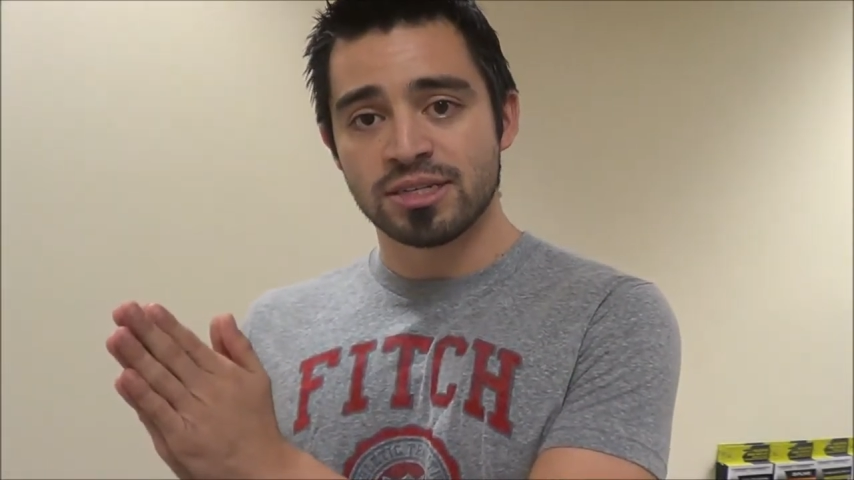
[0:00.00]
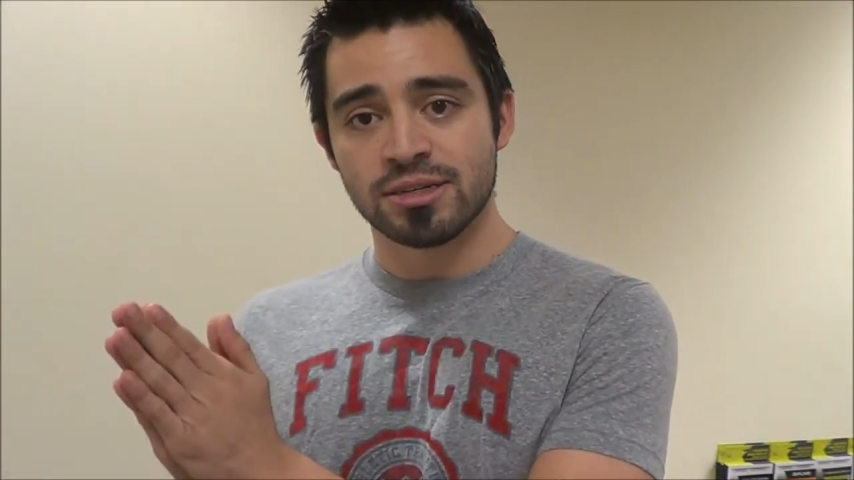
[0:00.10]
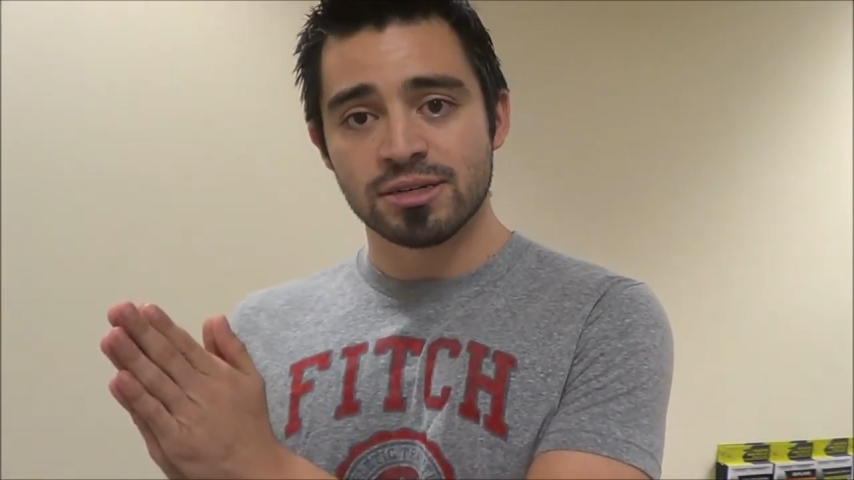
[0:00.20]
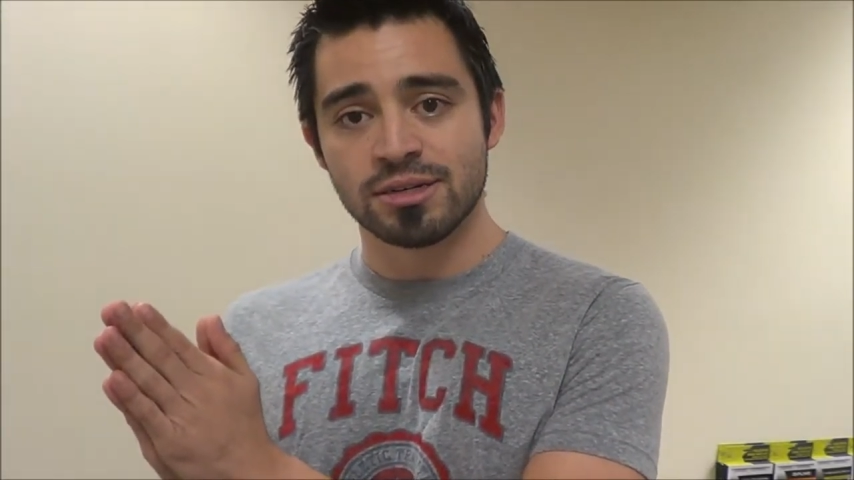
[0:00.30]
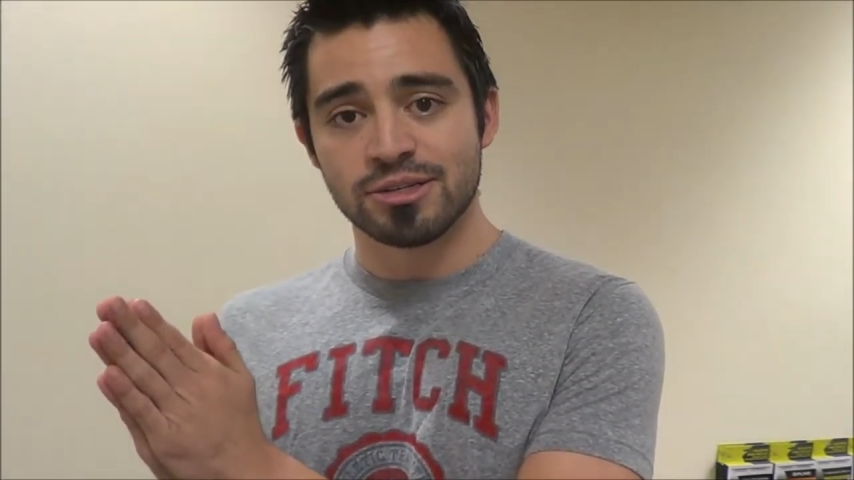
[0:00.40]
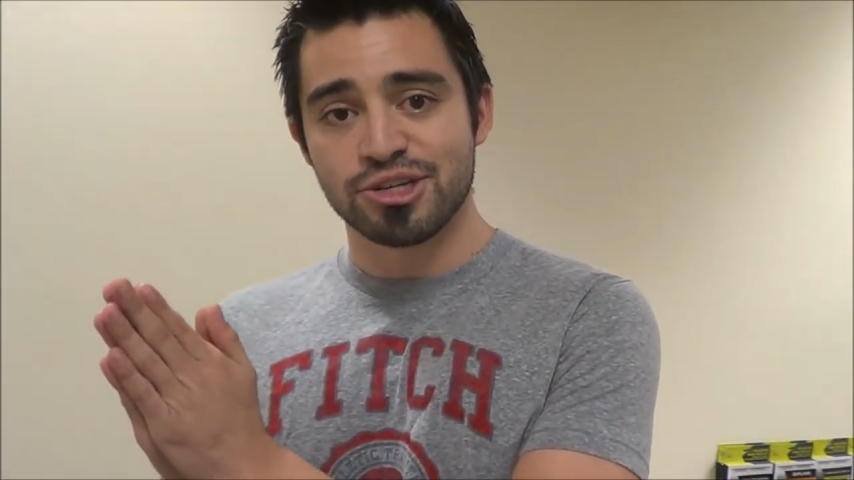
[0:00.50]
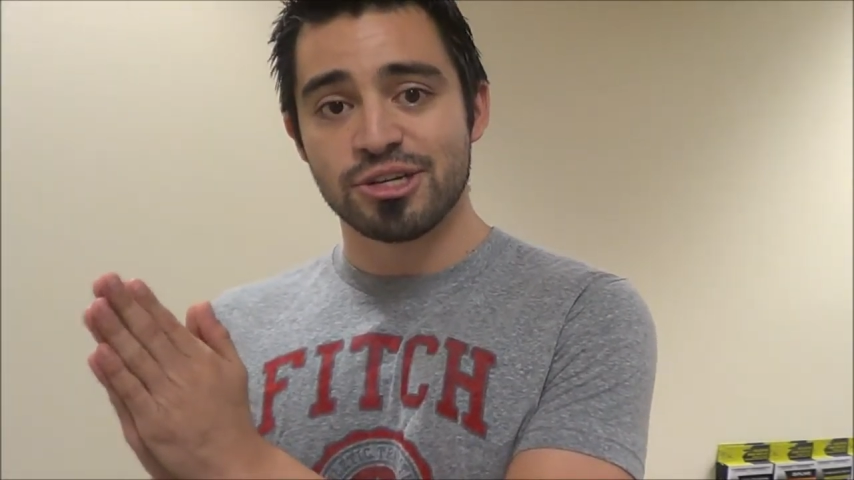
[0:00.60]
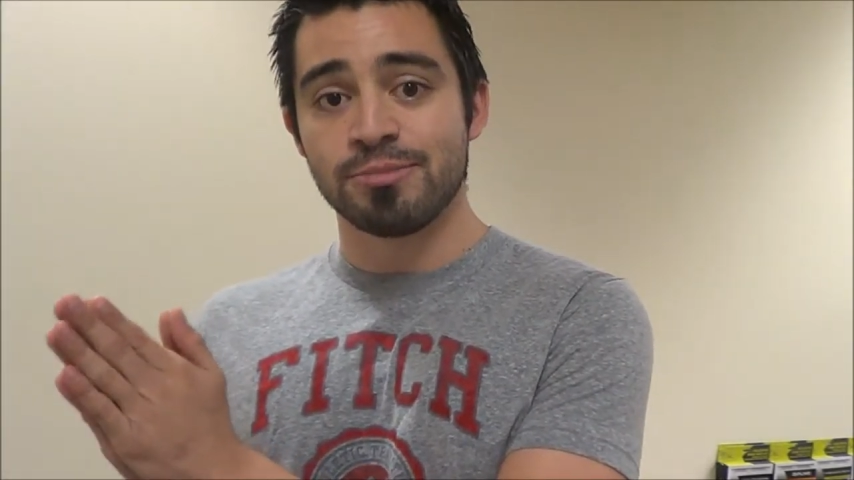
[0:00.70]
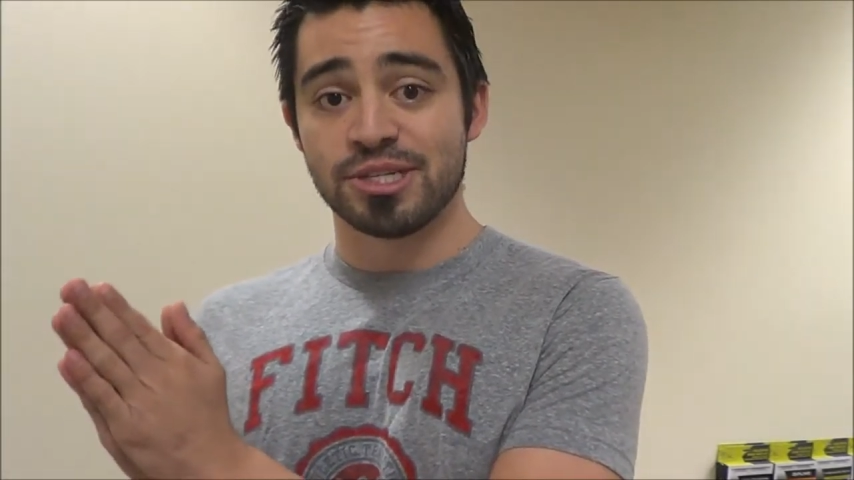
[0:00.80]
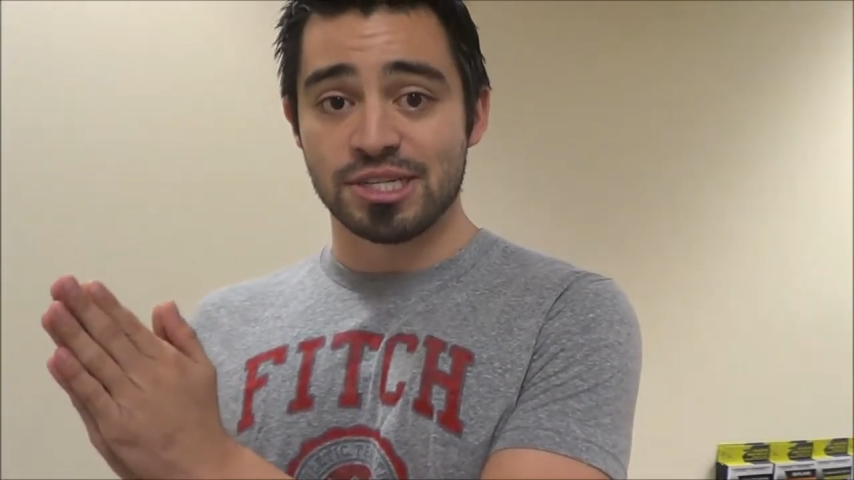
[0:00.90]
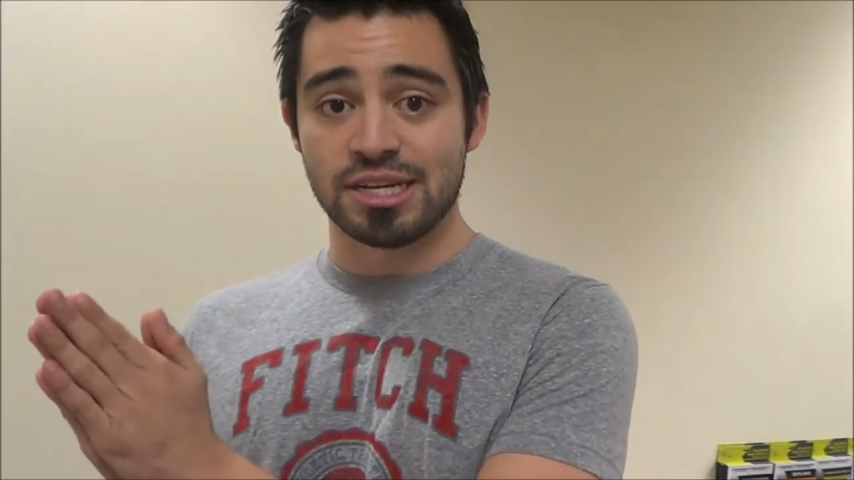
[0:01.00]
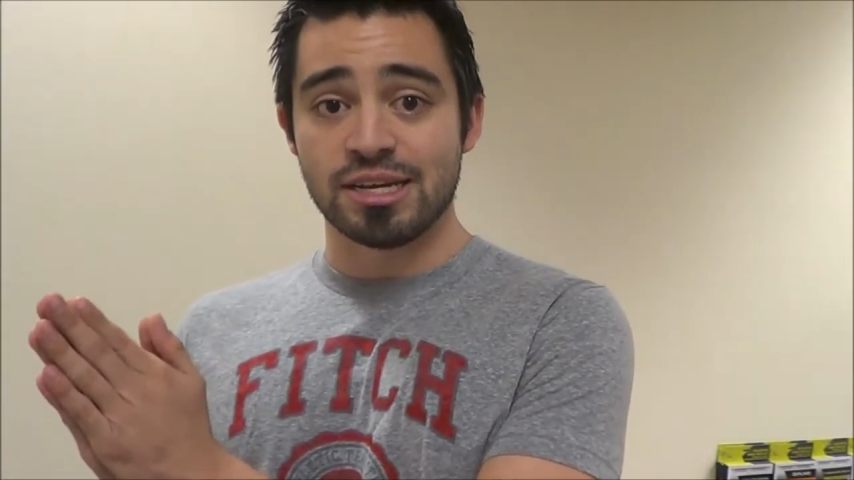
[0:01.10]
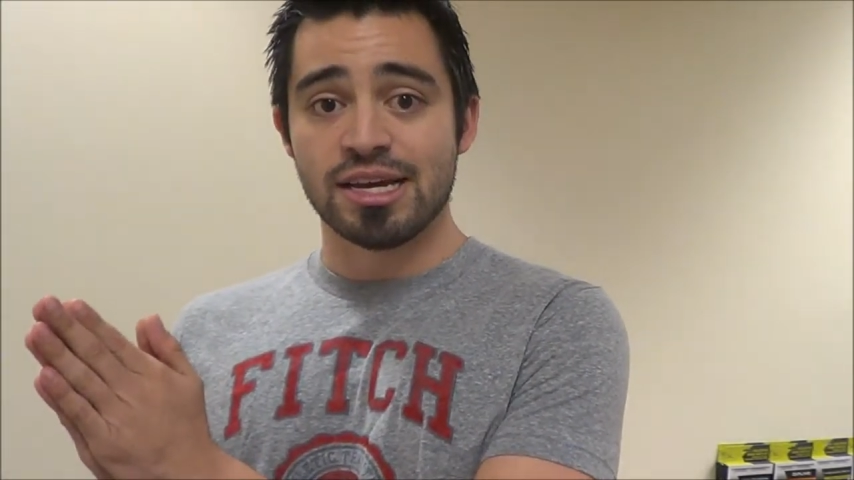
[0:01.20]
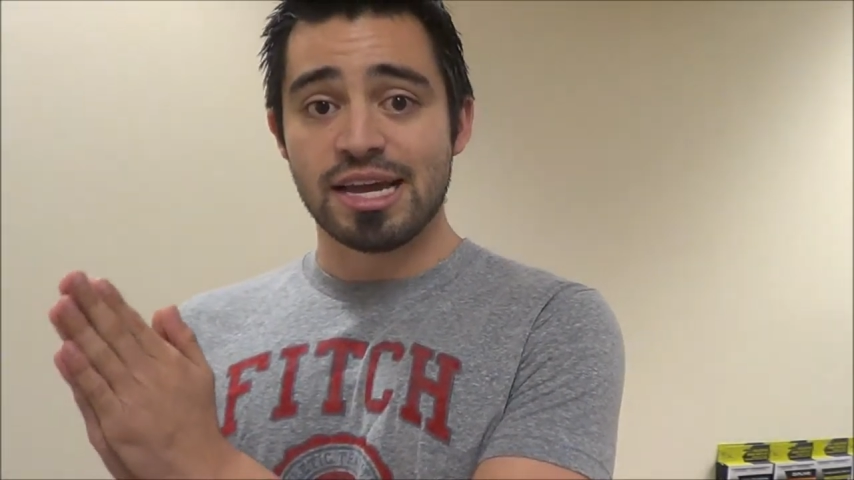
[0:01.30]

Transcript: to legitimacy